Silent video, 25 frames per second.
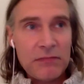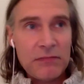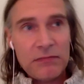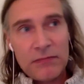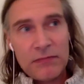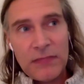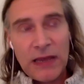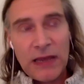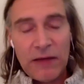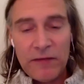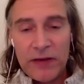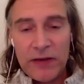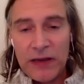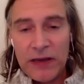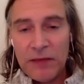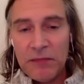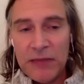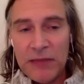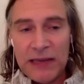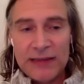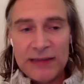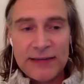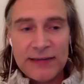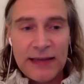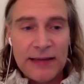having it
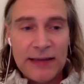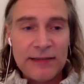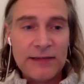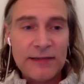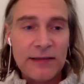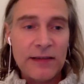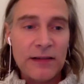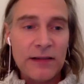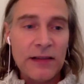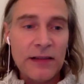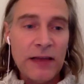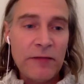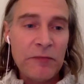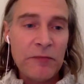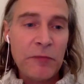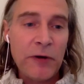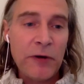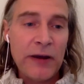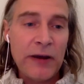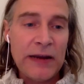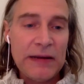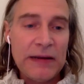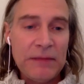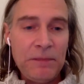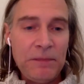make sense to the left
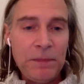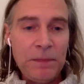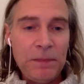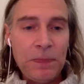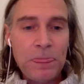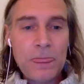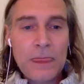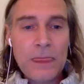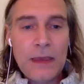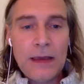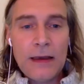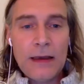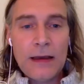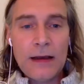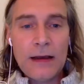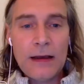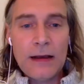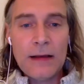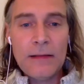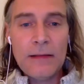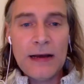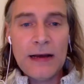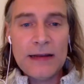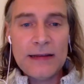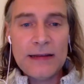brain,
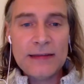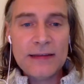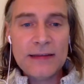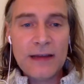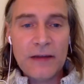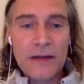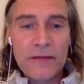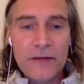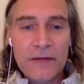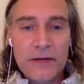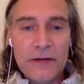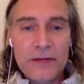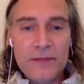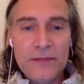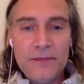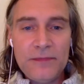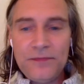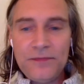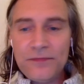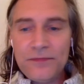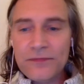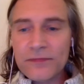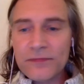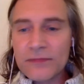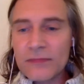I discovered
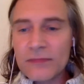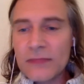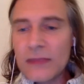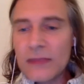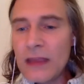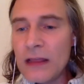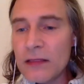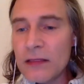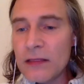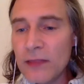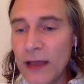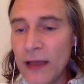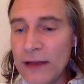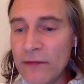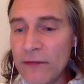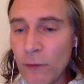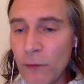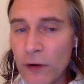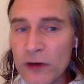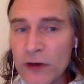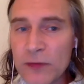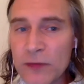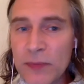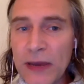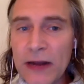life
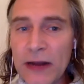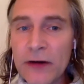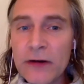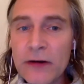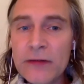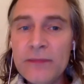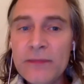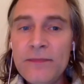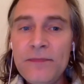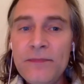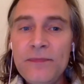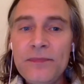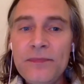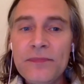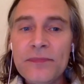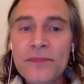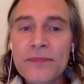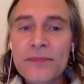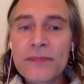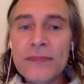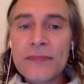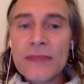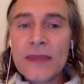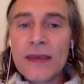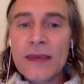worked better.
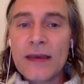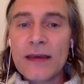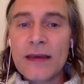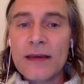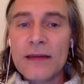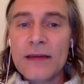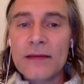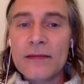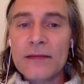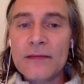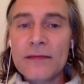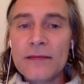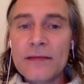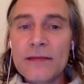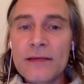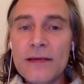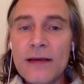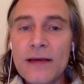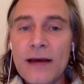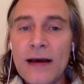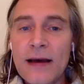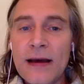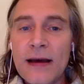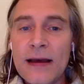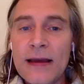
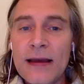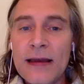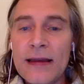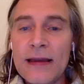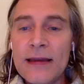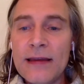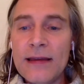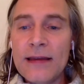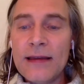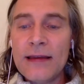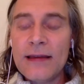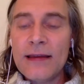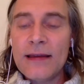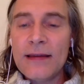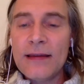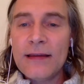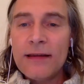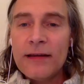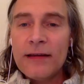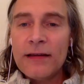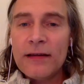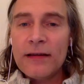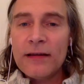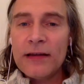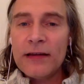I
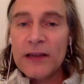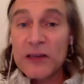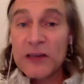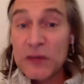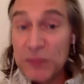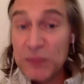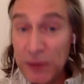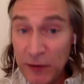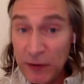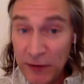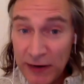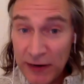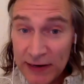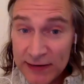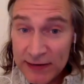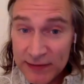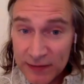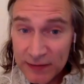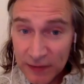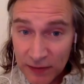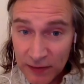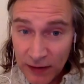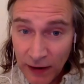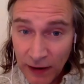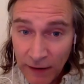
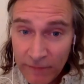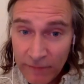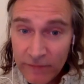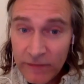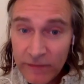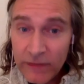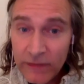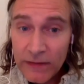experienced love